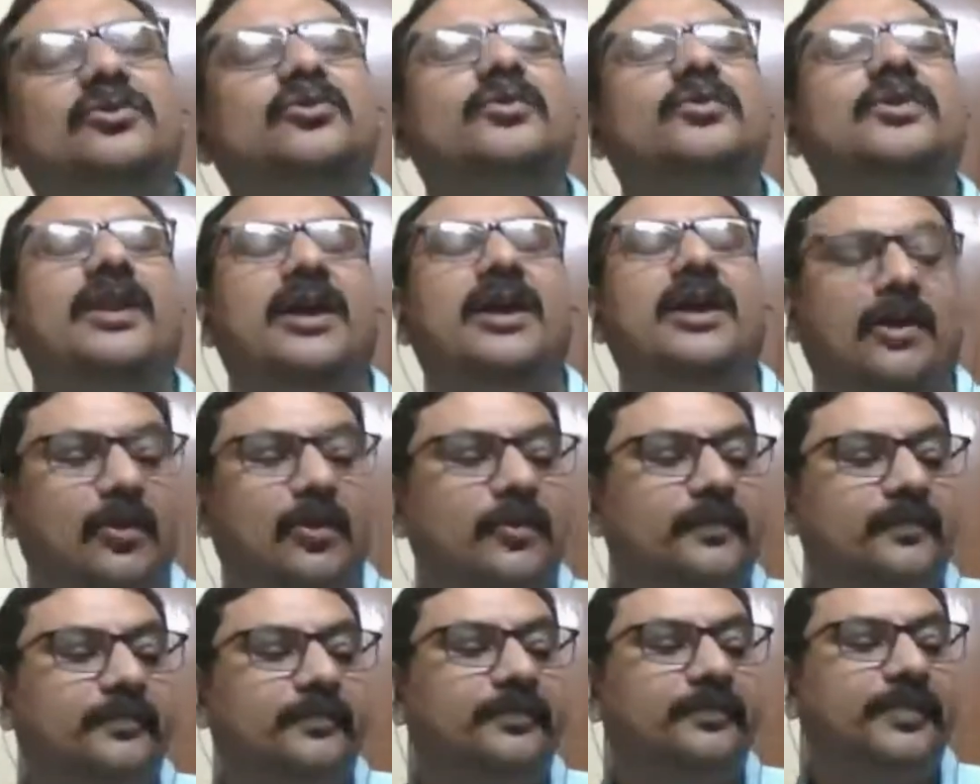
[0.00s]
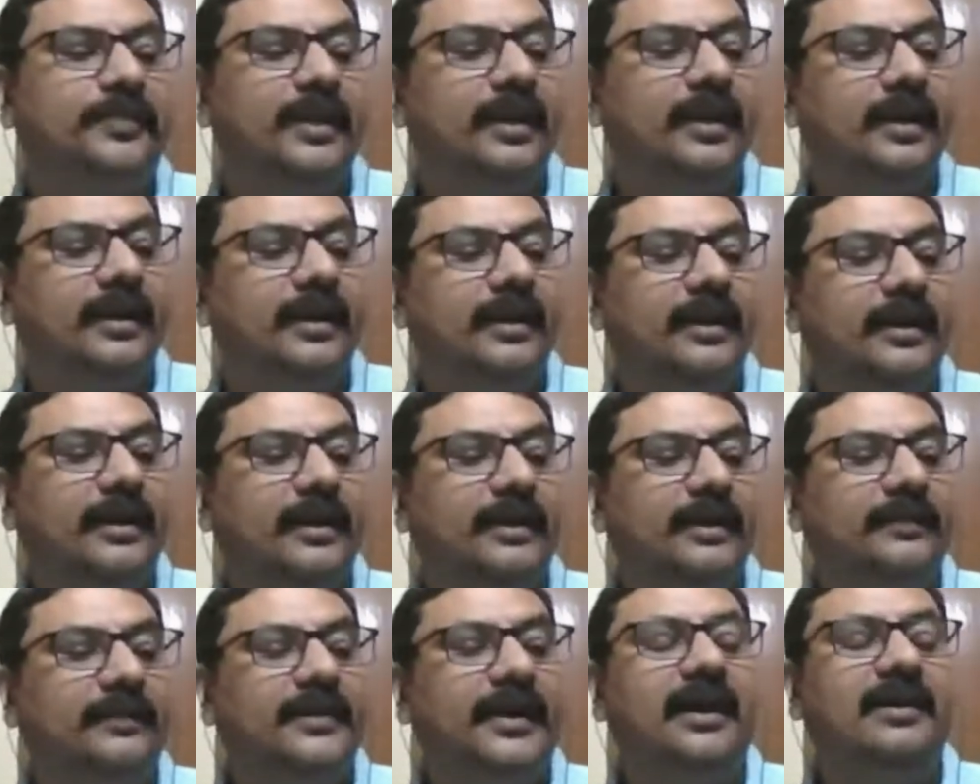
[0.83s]
now. The
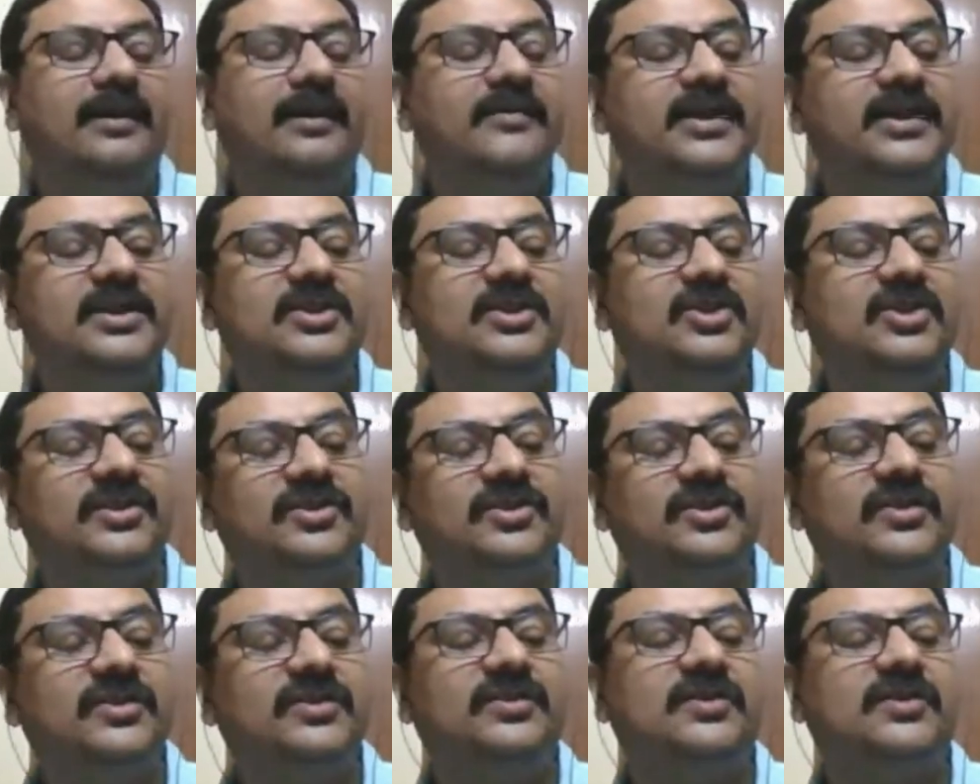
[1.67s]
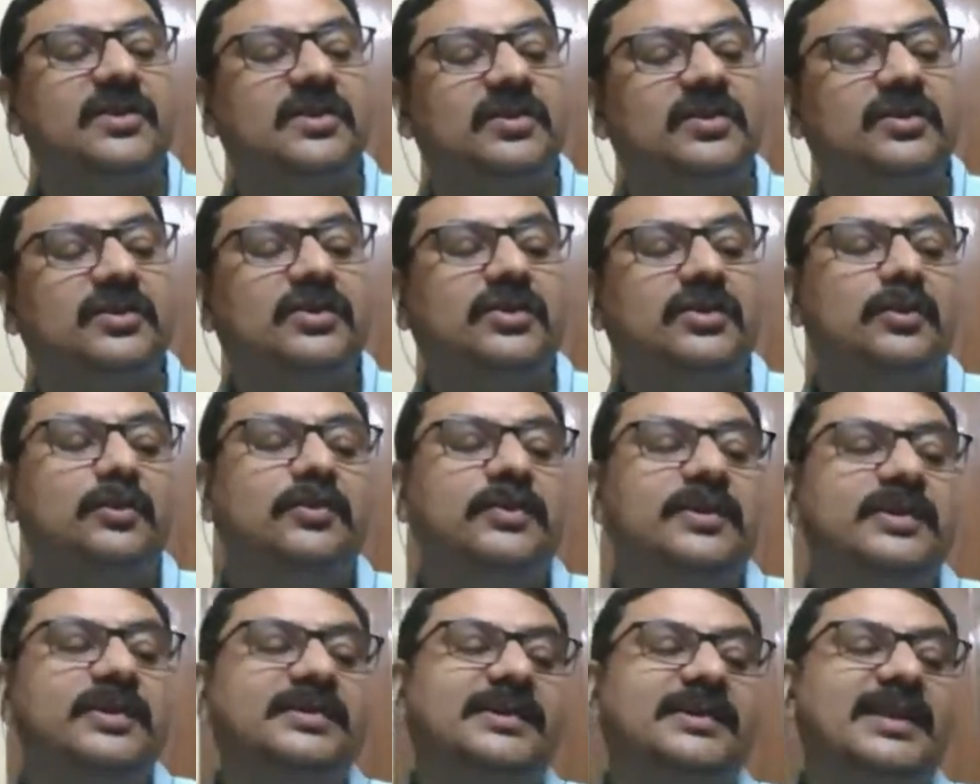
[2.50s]
hungry judges soon the
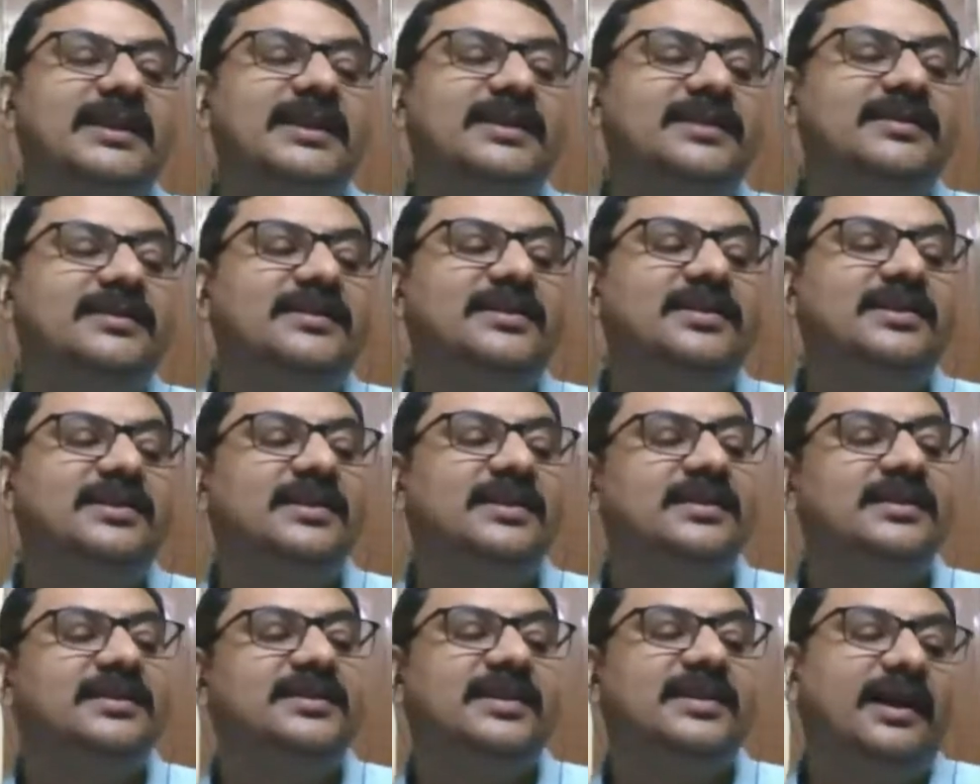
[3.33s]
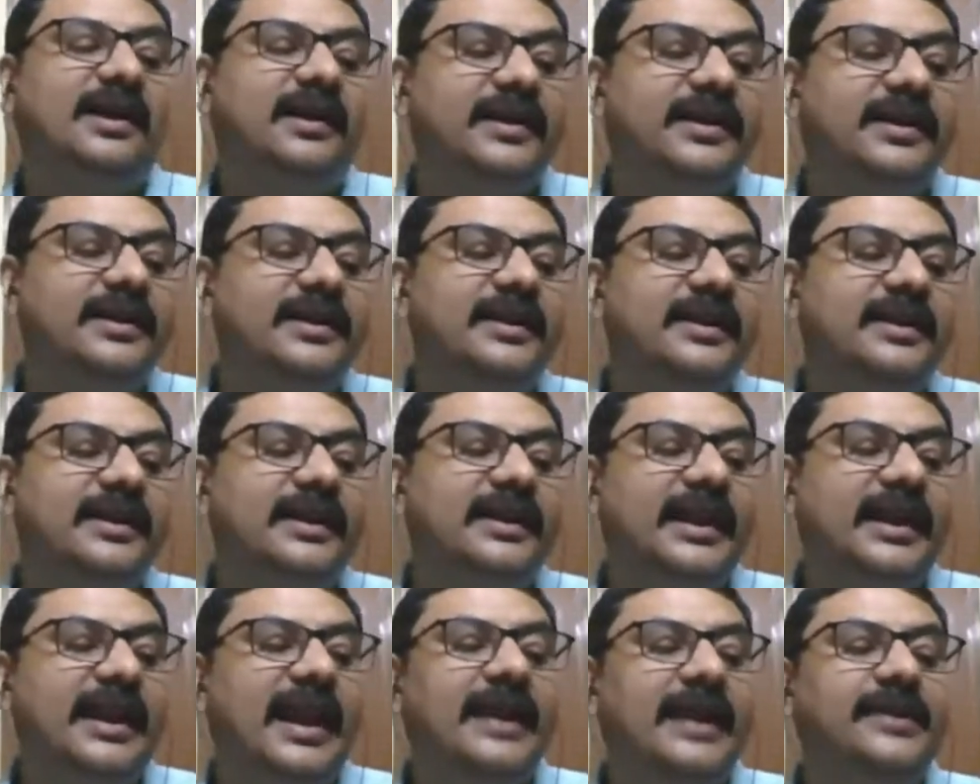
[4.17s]
sentence sign,
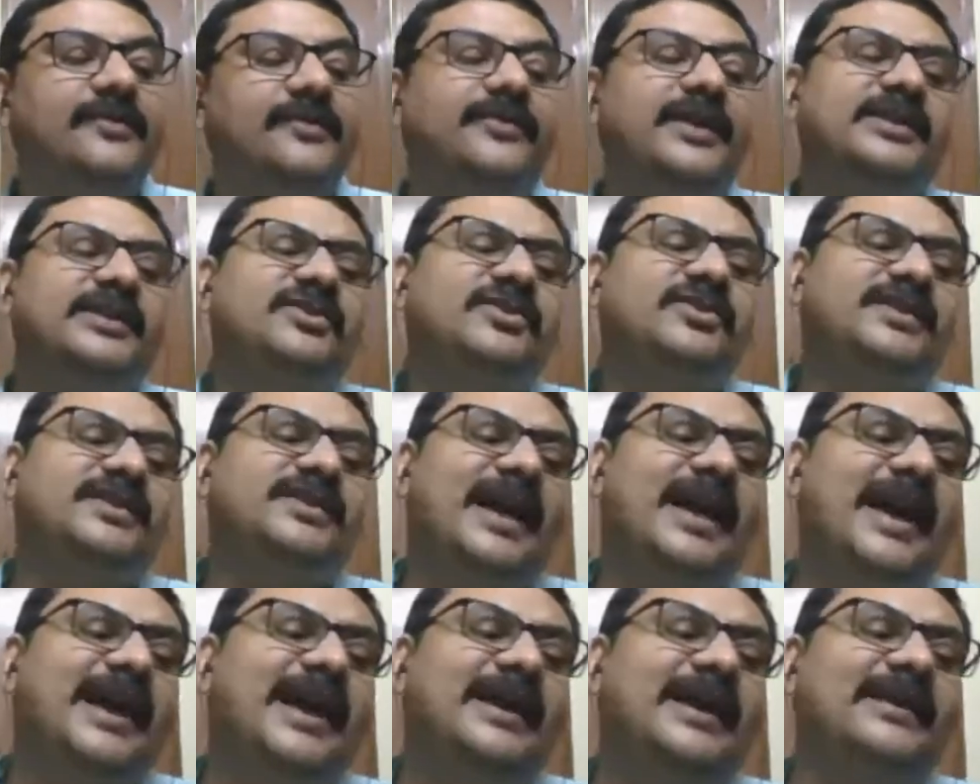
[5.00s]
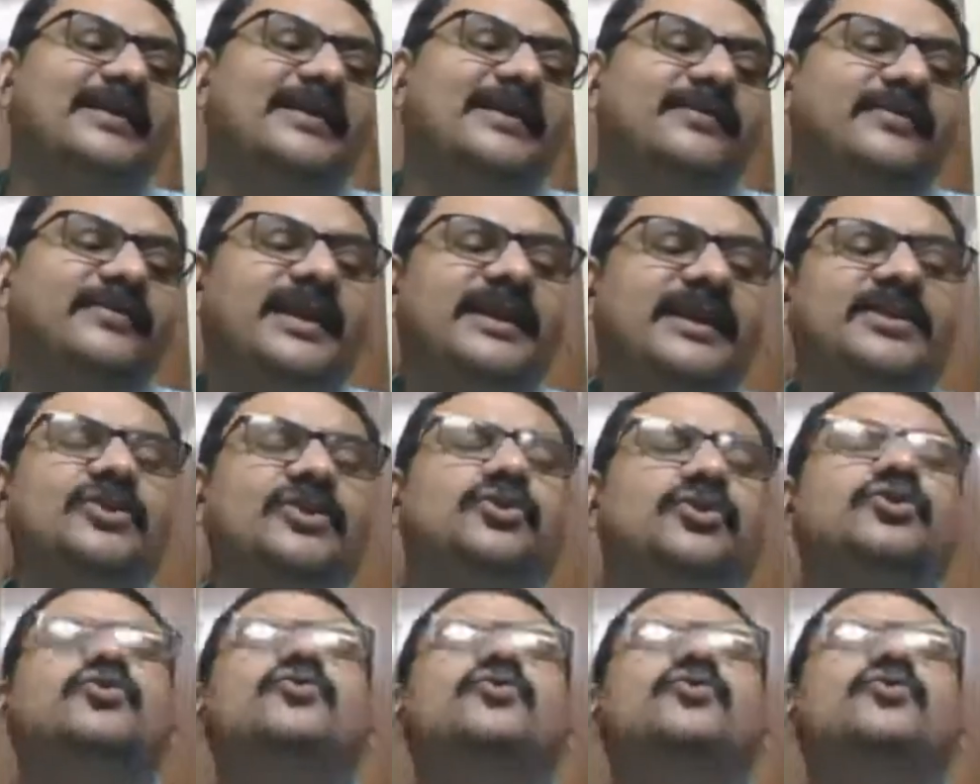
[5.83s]
and wretches hang that jury